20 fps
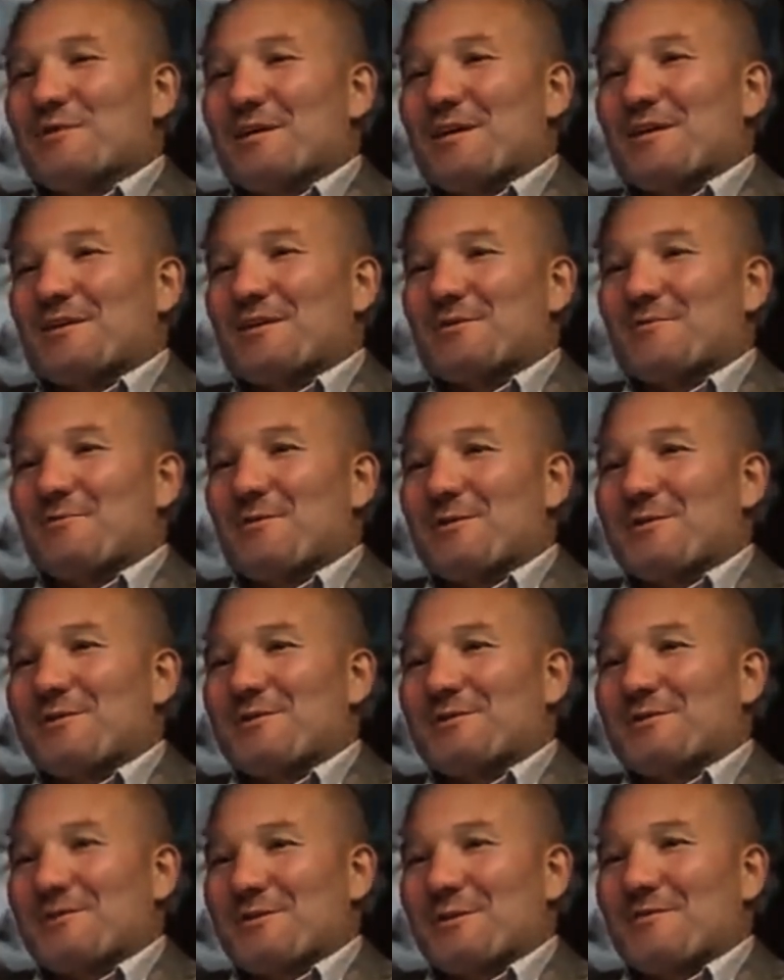that
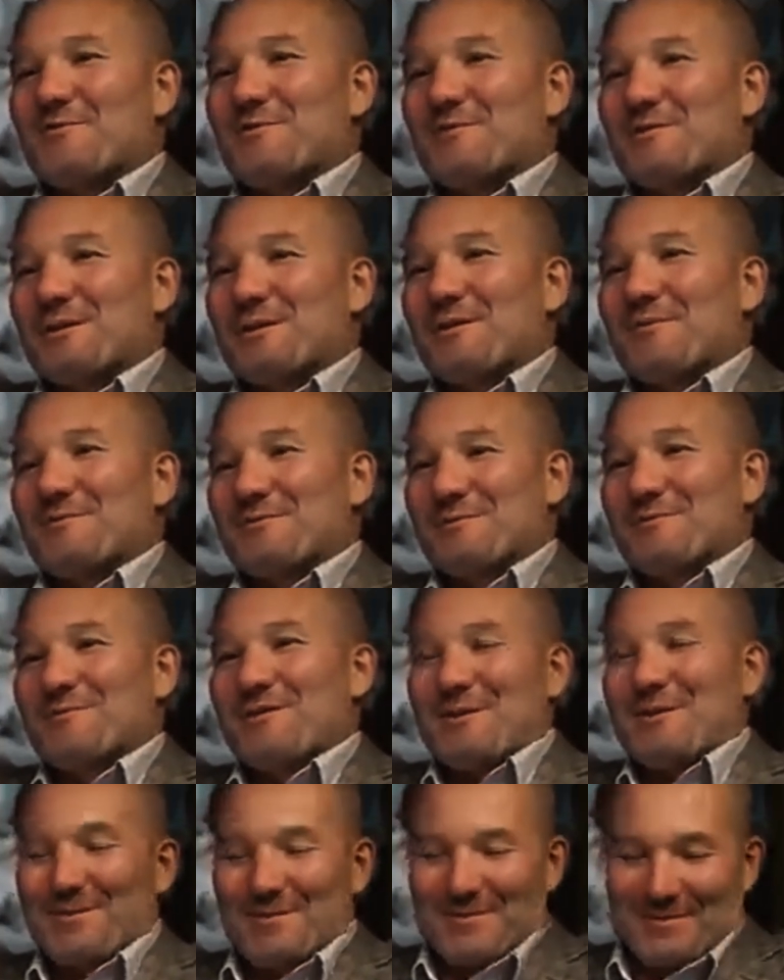expression several times in
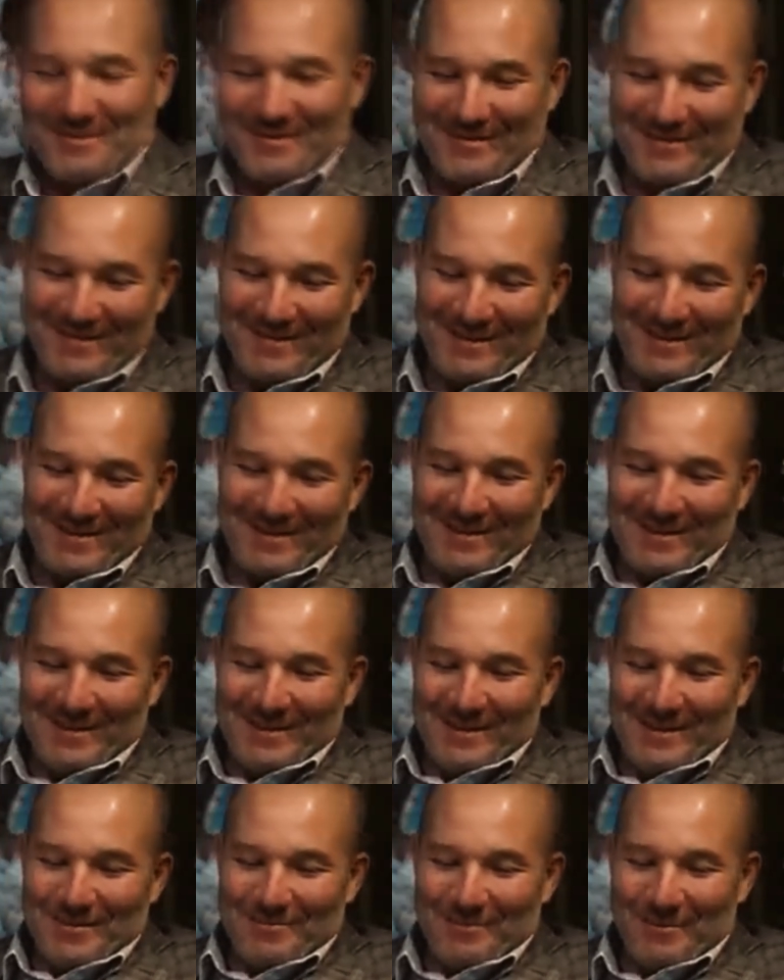battle.
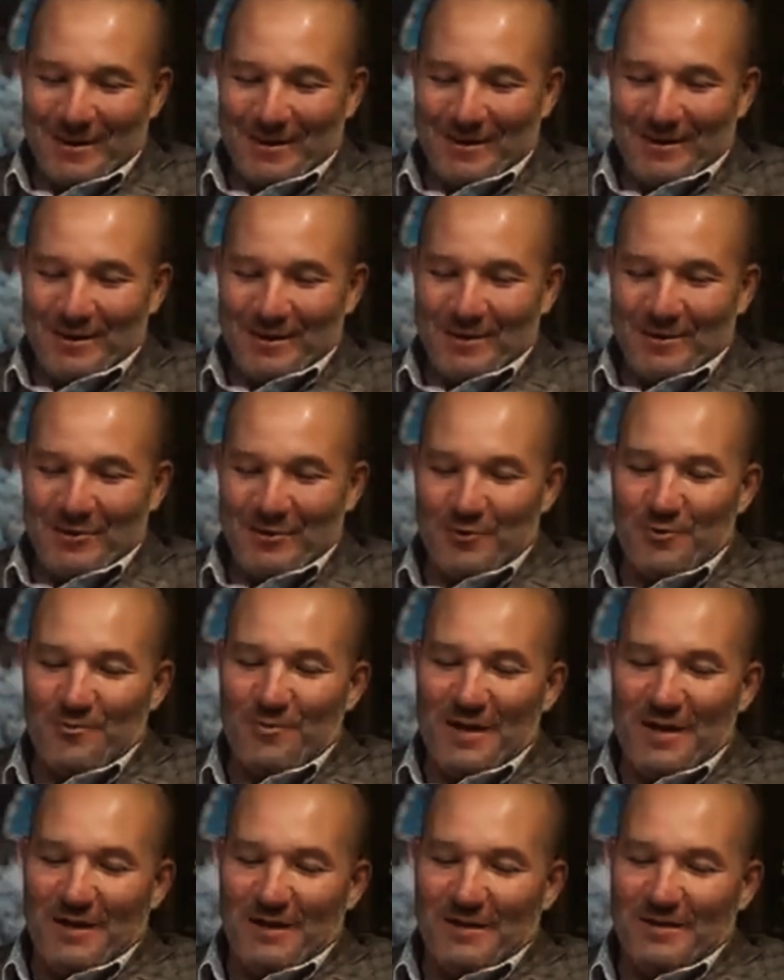But you
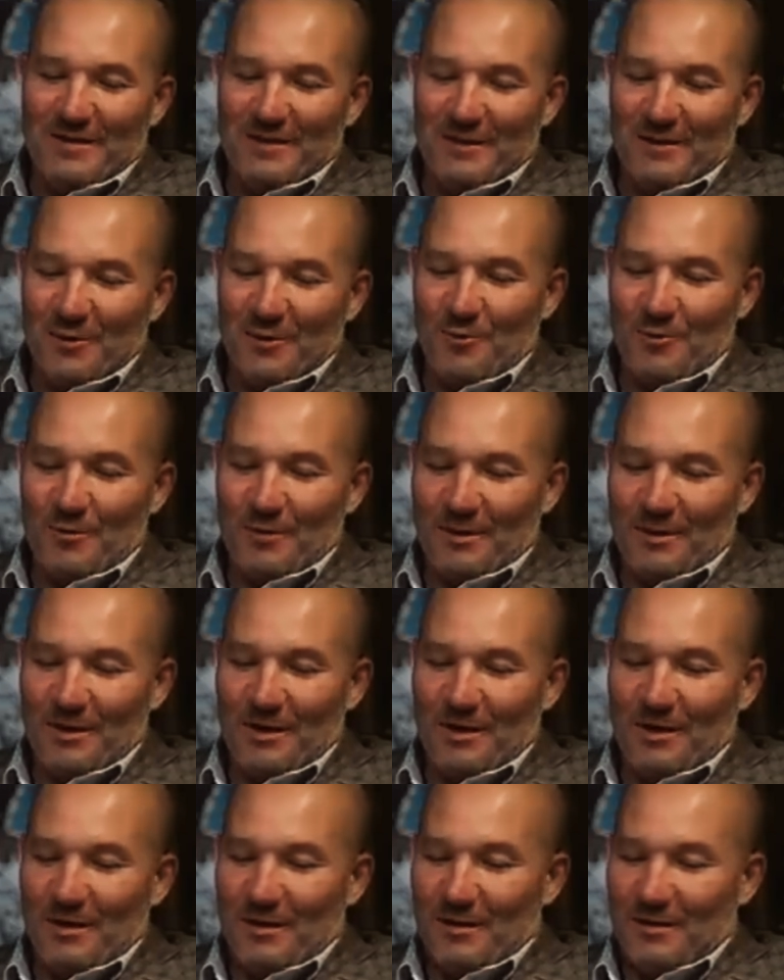made a deal with
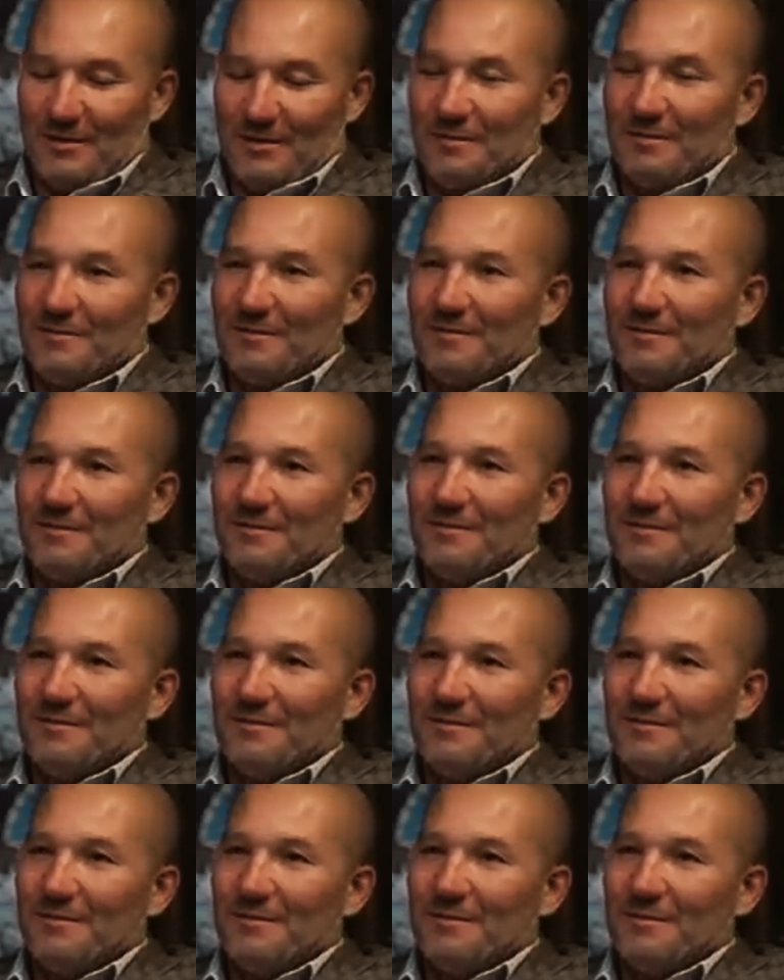God
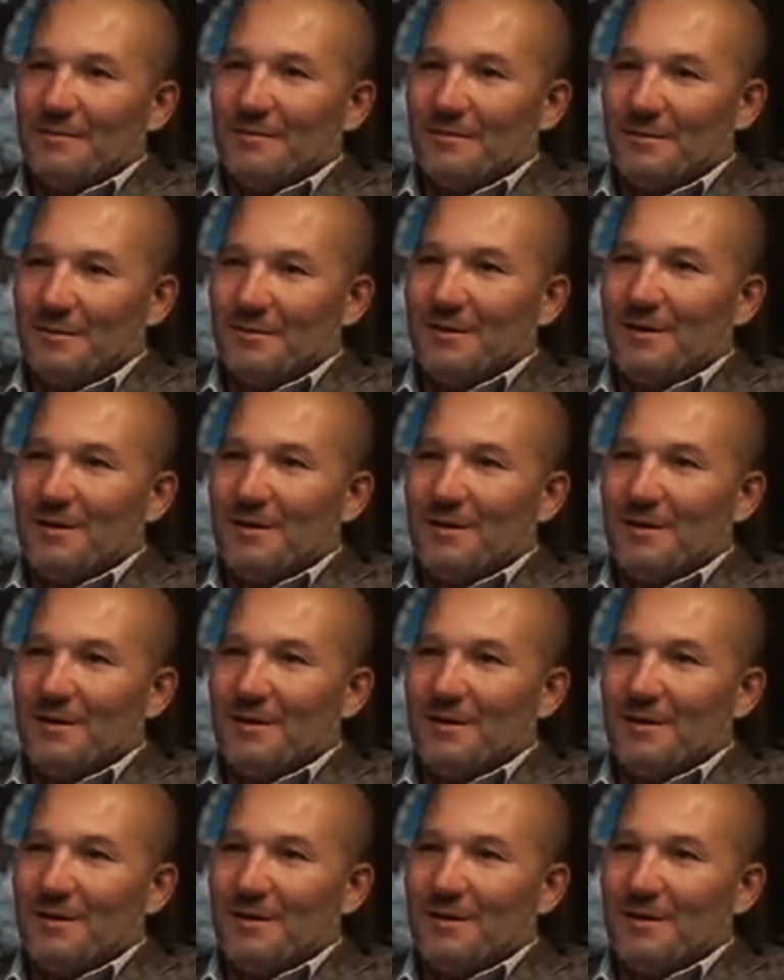on that